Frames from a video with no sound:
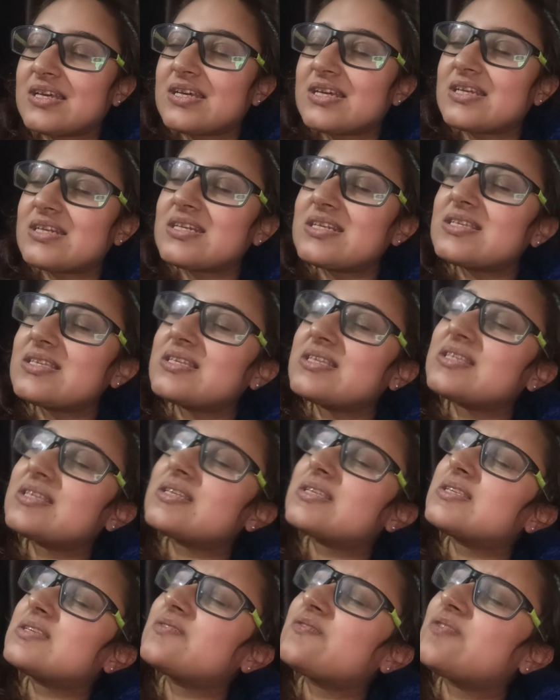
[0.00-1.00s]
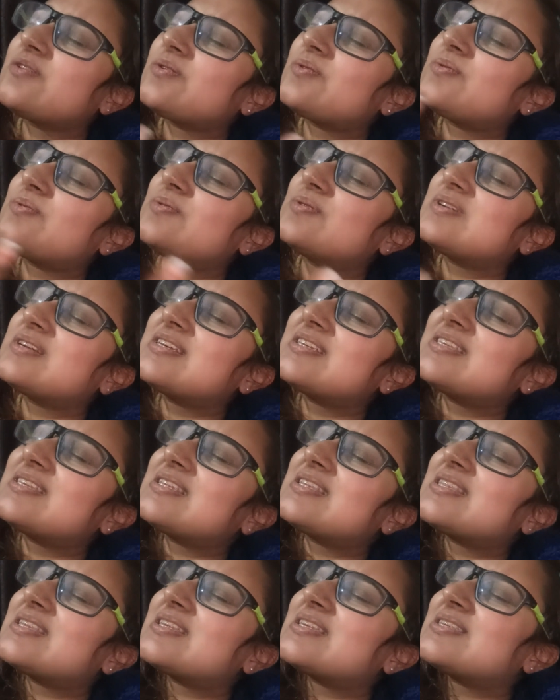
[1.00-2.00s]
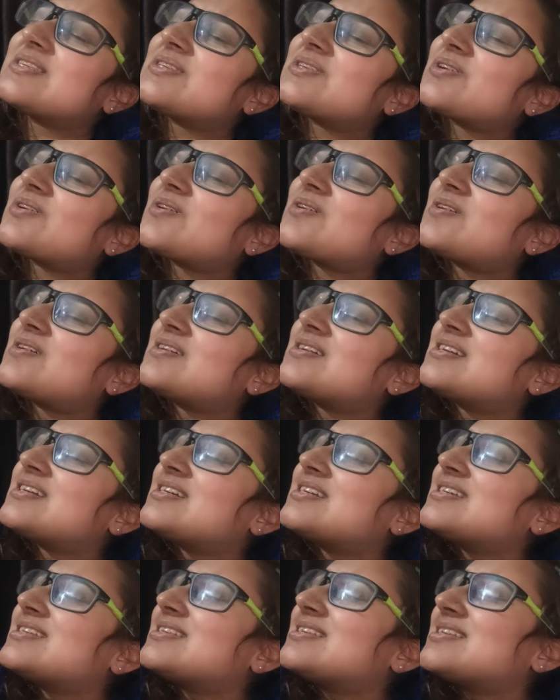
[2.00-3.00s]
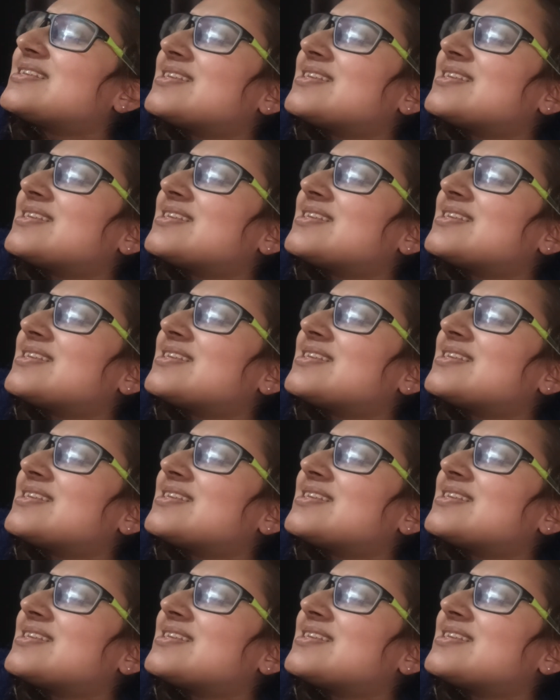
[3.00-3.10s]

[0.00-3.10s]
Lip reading: It is in this flow, it is in this dot, it is in the